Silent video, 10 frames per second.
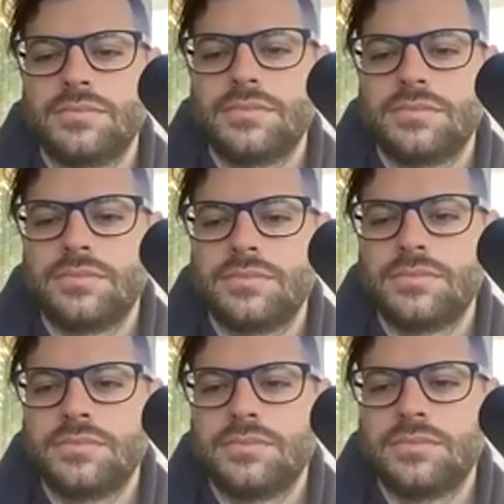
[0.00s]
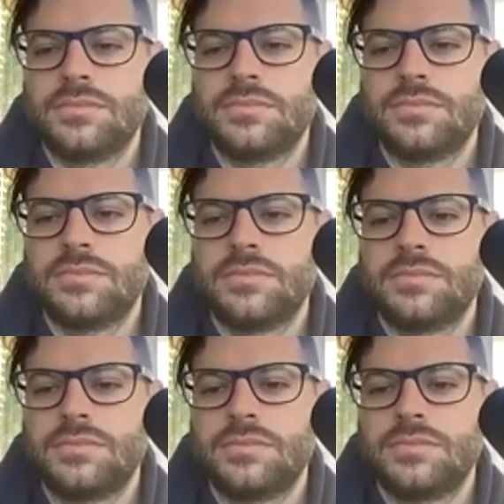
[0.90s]

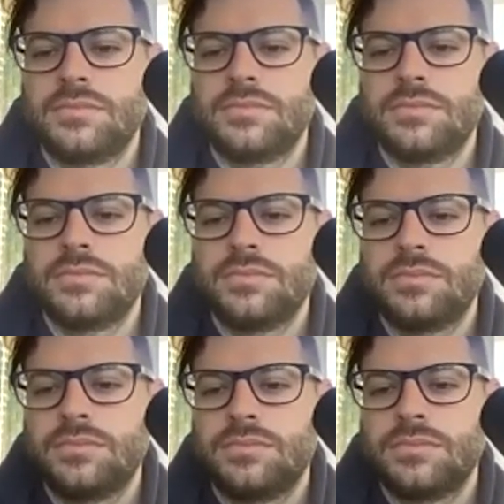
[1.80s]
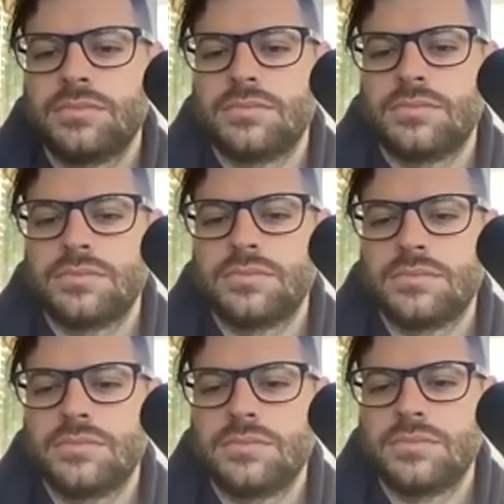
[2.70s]

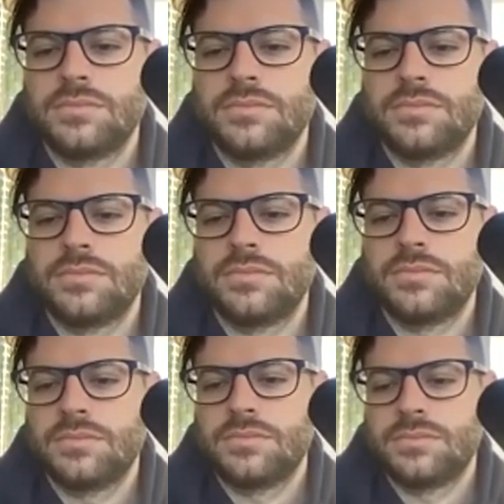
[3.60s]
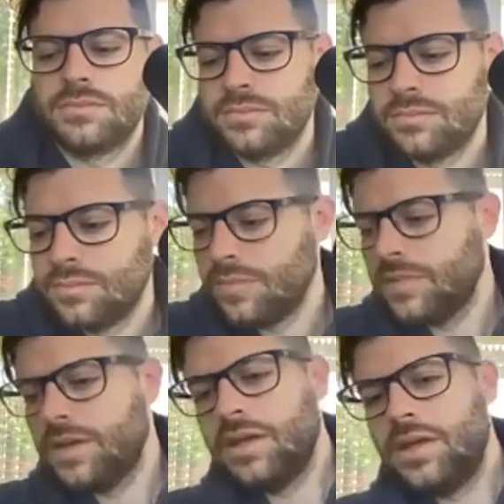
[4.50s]

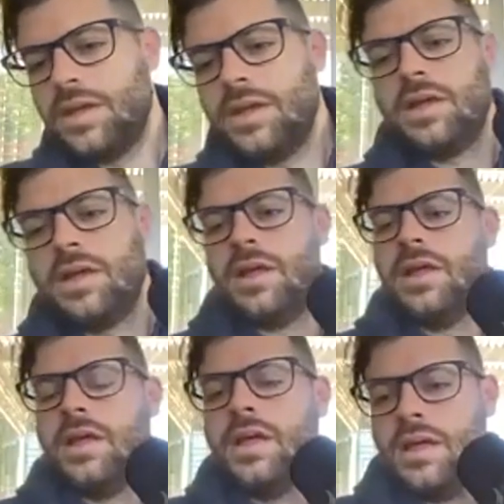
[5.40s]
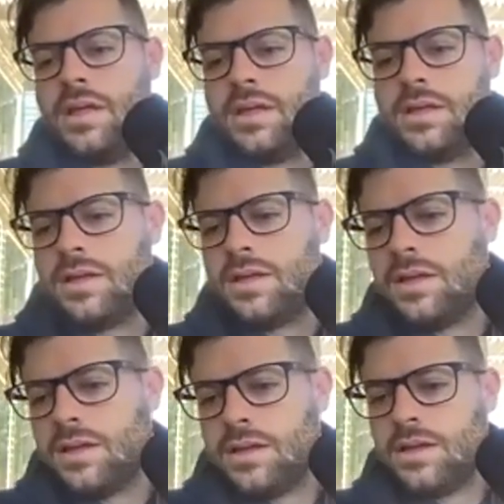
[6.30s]

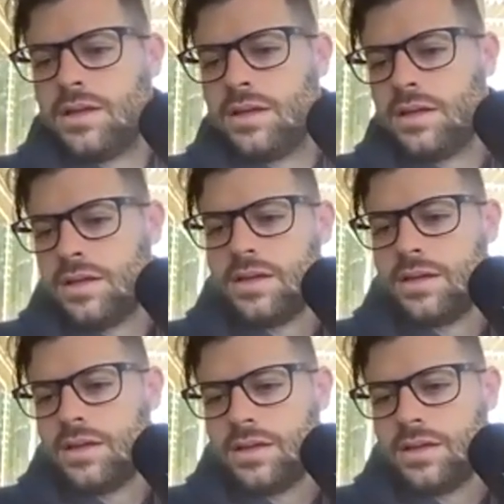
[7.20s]
[no speech]